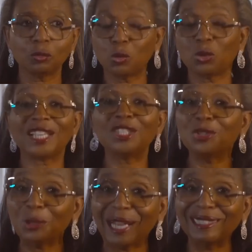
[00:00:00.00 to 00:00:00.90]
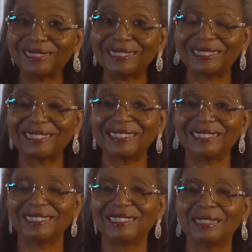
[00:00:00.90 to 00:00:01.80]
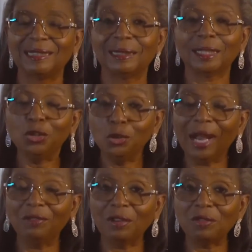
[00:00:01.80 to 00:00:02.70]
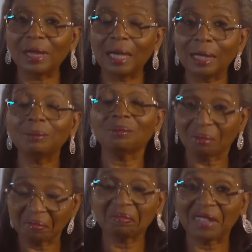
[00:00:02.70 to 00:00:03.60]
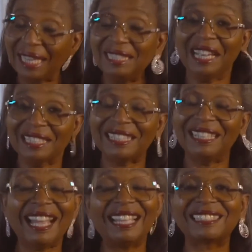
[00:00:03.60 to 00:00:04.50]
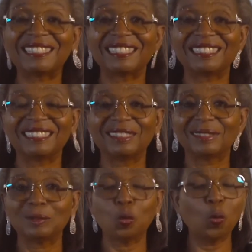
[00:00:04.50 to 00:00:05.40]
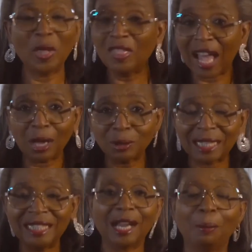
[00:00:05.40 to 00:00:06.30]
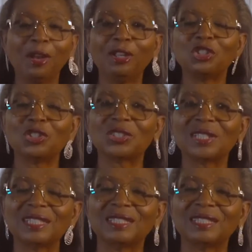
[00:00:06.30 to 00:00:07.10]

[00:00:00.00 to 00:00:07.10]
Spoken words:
Who says you can't? Can you have everything? I dare say yes, without any apologies.